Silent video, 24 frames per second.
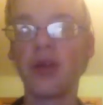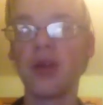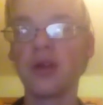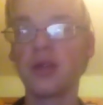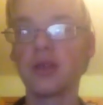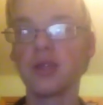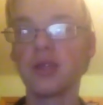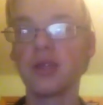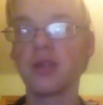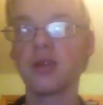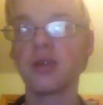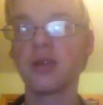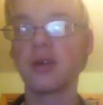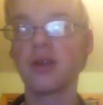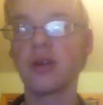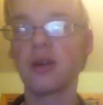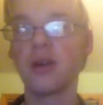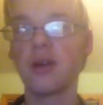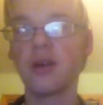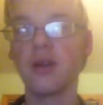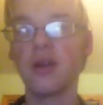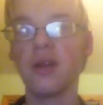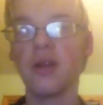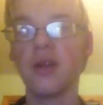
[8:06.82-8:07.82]

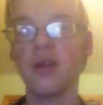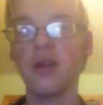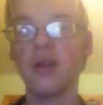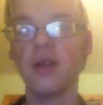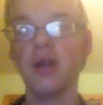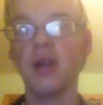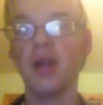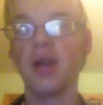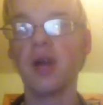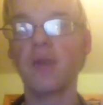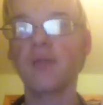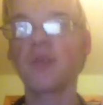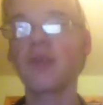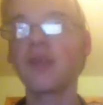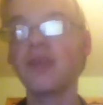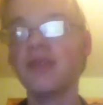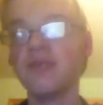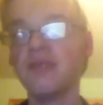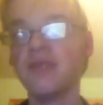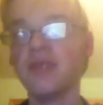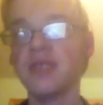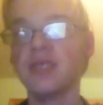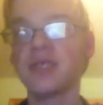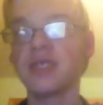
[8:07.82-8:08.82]
on
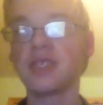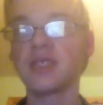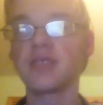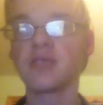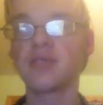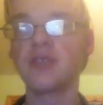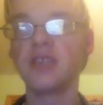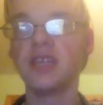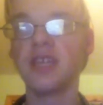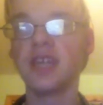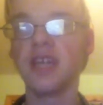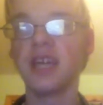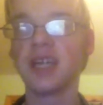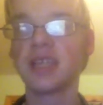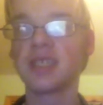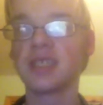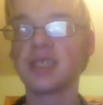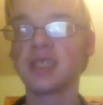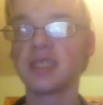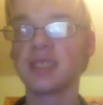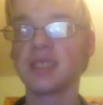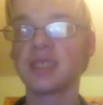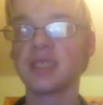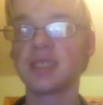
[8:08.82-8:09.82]
previous
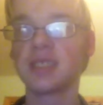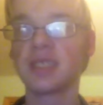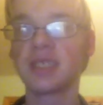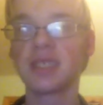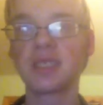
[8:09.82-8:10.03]
3DSs,